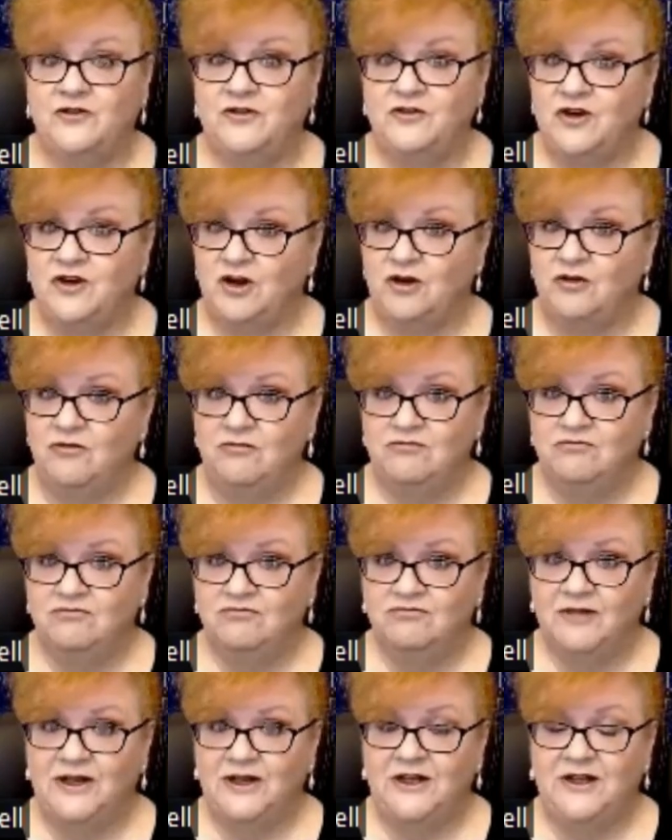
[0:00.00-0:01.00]
is new,
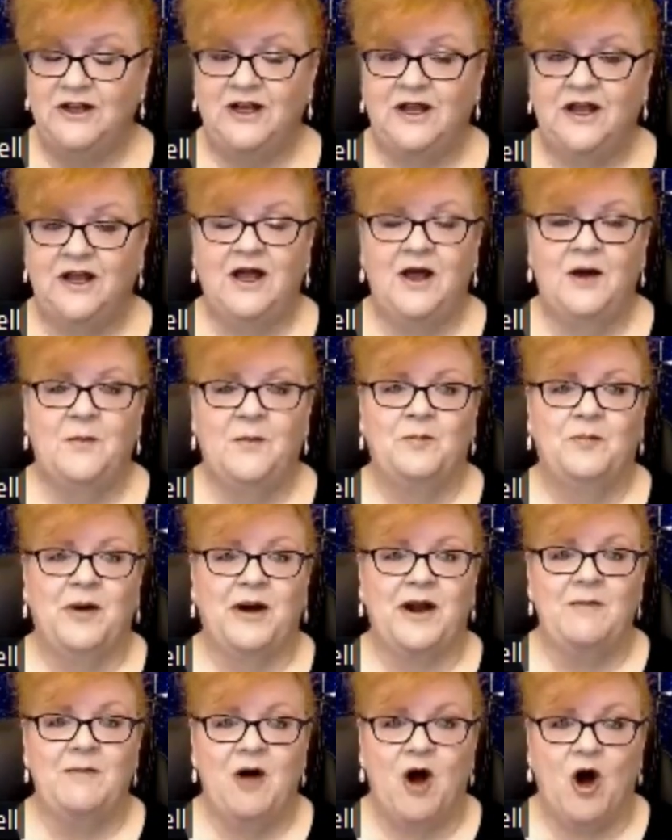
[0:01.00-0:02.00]

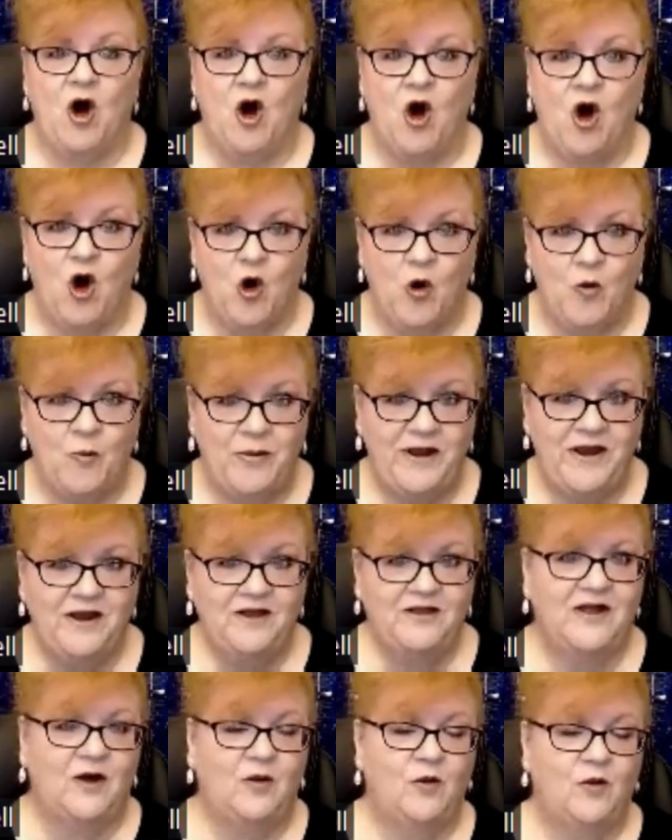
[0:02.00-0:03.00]
but I'm
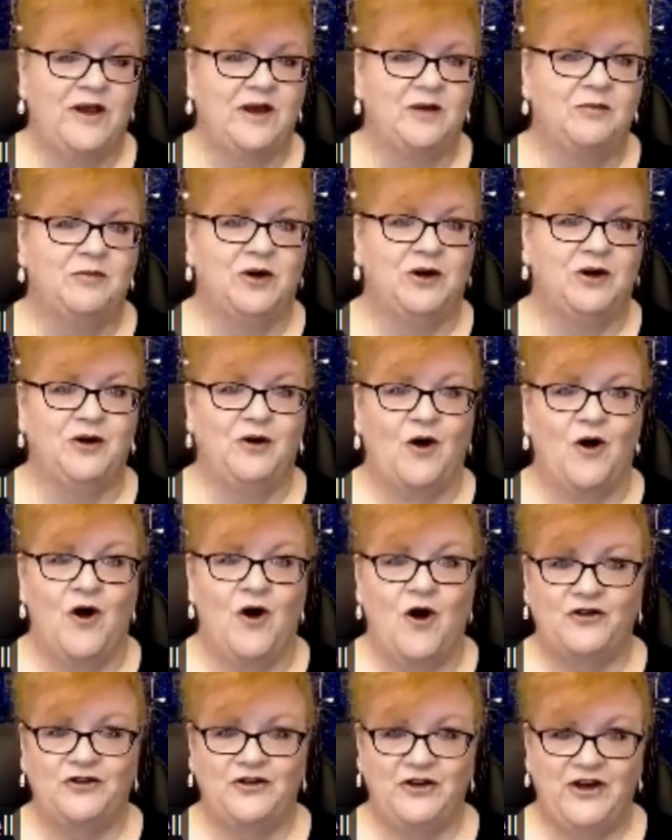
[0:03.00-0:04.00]
hoping that we can put it
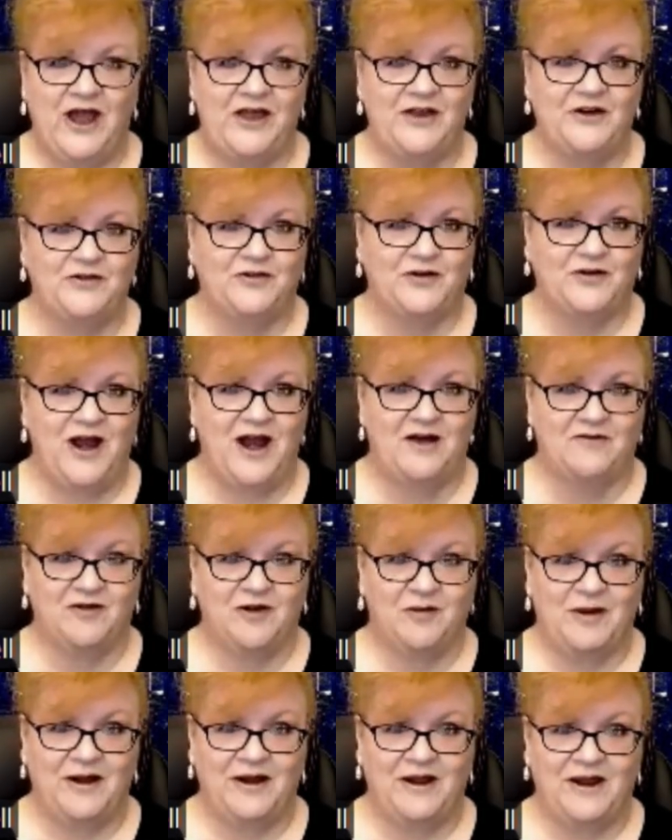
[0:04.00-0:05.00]
all together for
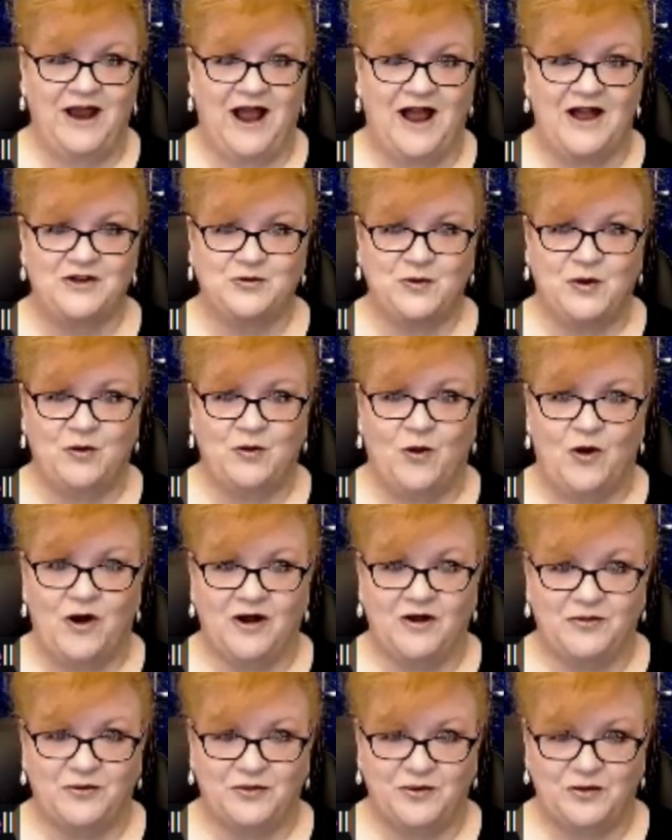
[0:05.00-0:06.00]
everybody as we
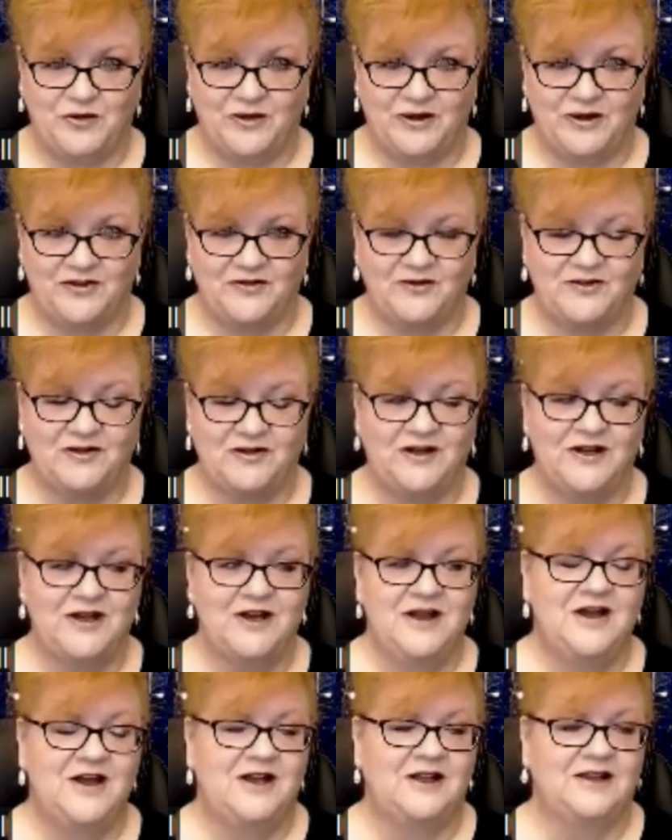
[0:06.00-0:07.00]
walk through this.
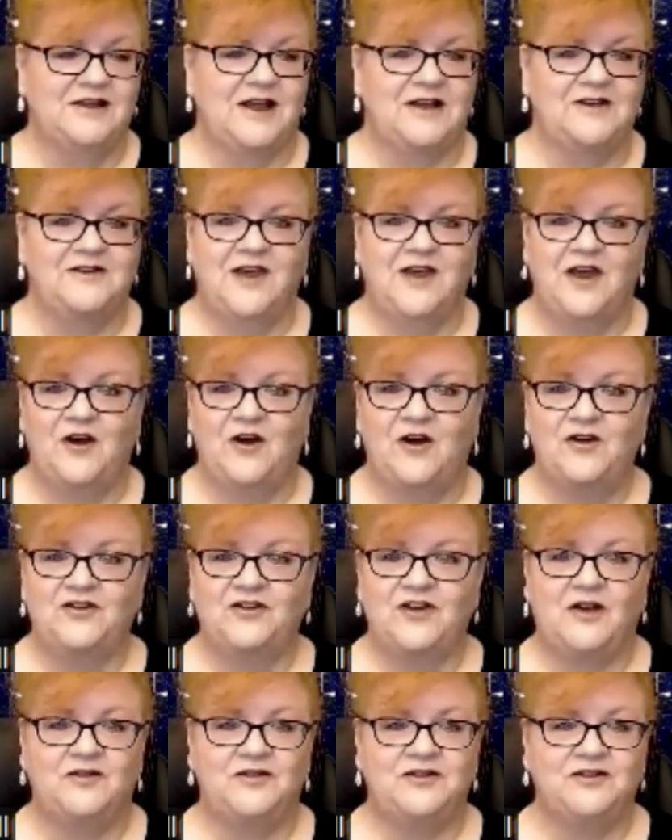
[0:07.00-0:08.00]
Let's get
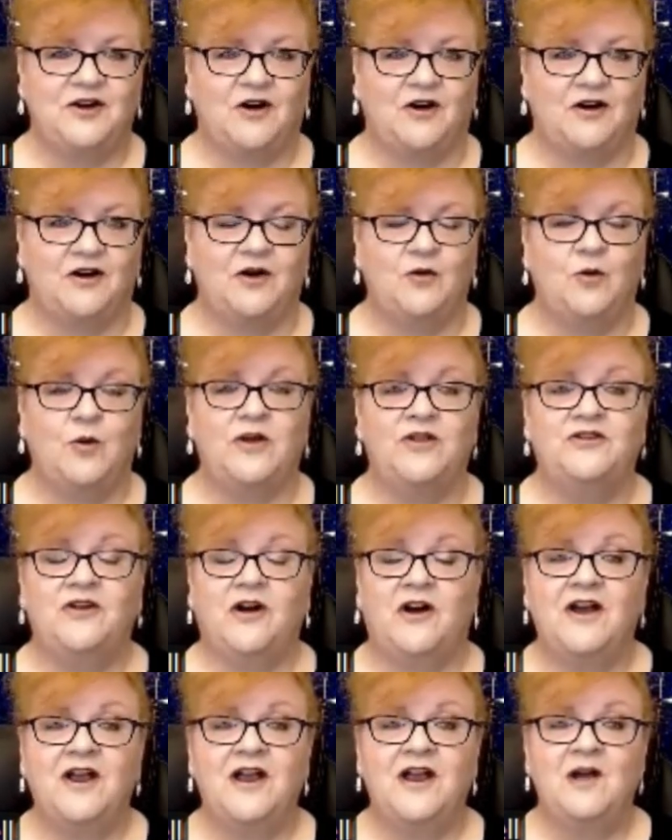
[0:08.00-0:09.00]
ourselves started with
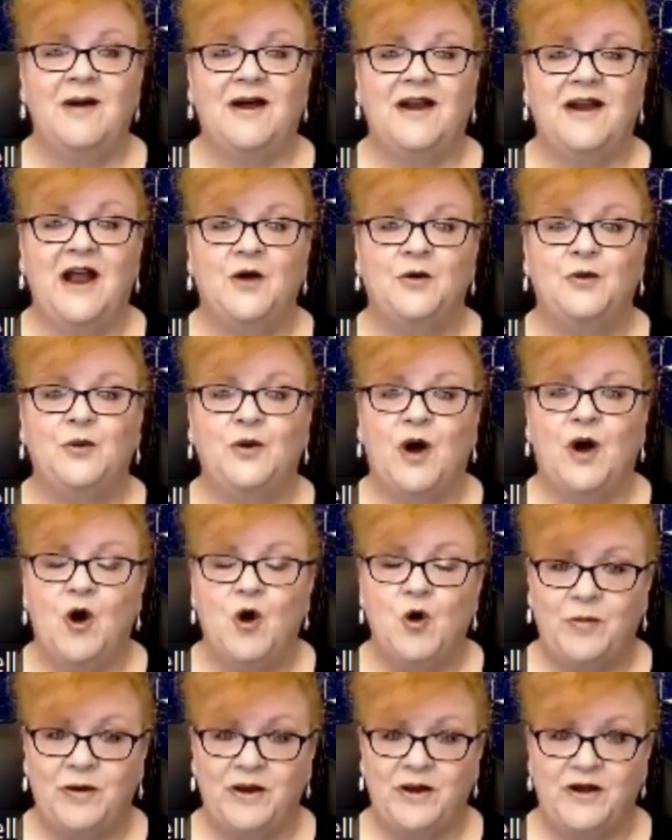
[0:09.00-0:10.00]
talking about how to
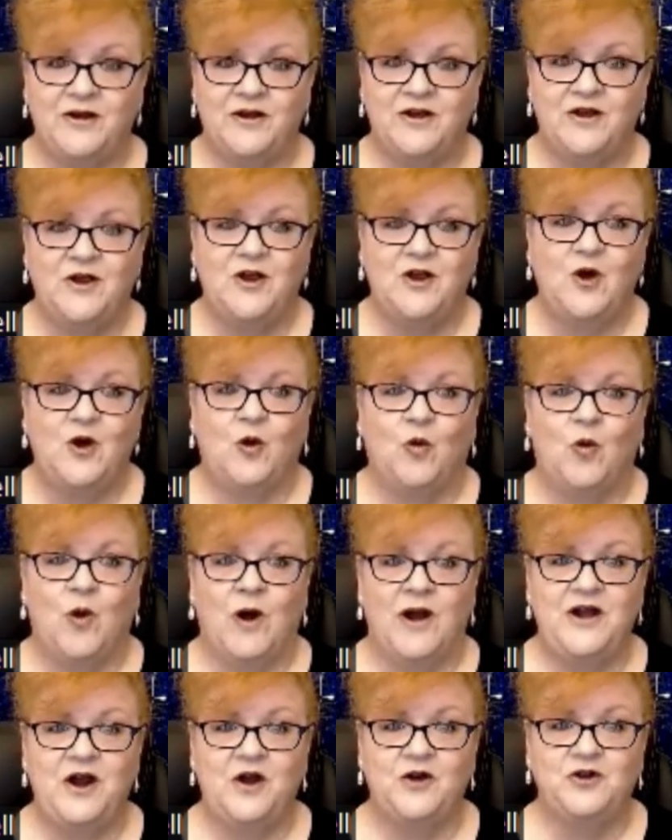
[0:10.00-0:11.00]
open
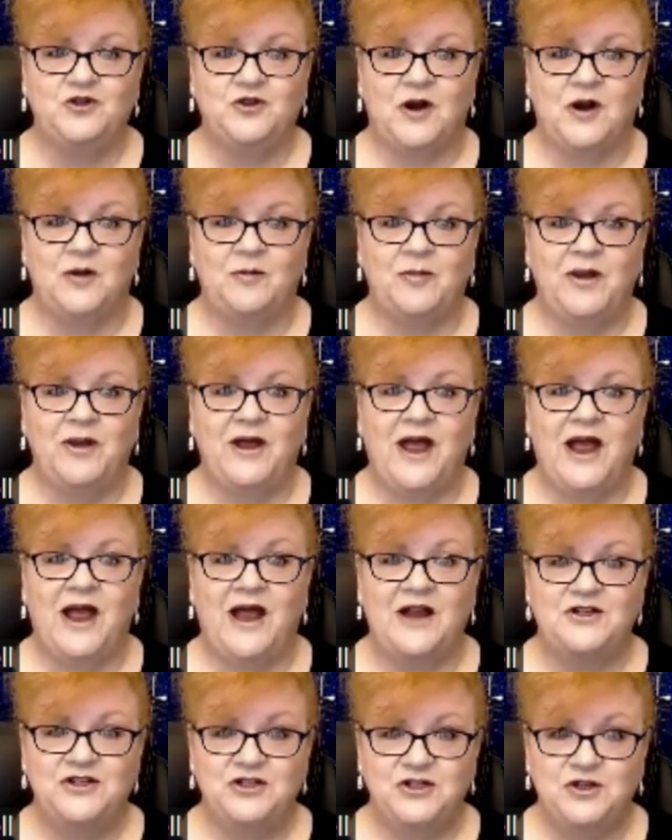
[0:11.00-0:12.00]
1No trump
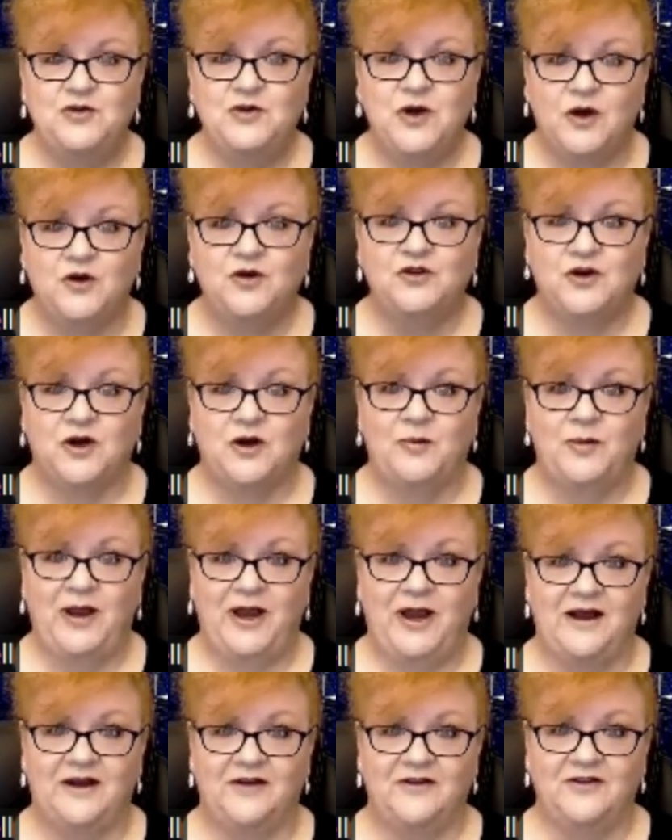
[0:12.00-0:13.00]
and 2No trump
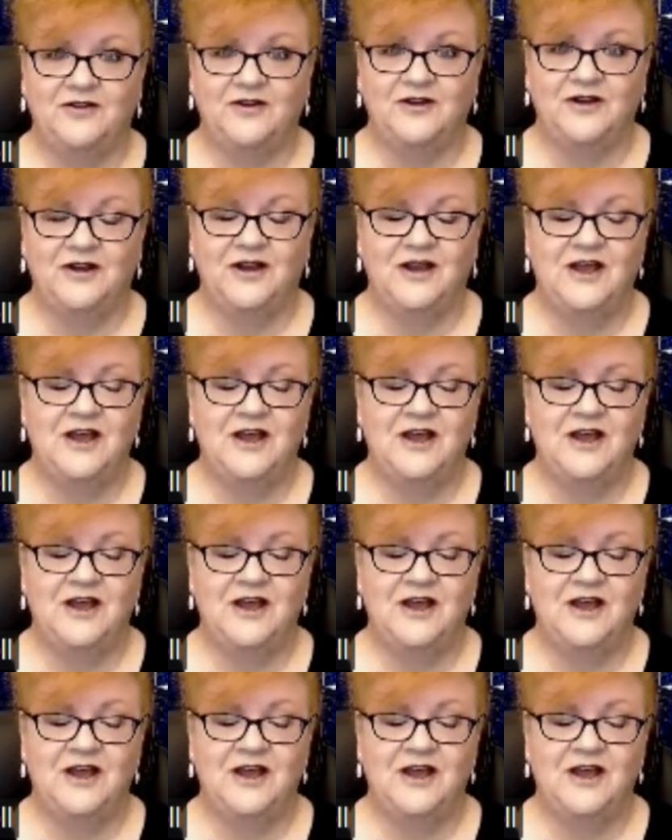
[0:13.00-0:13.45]
hands.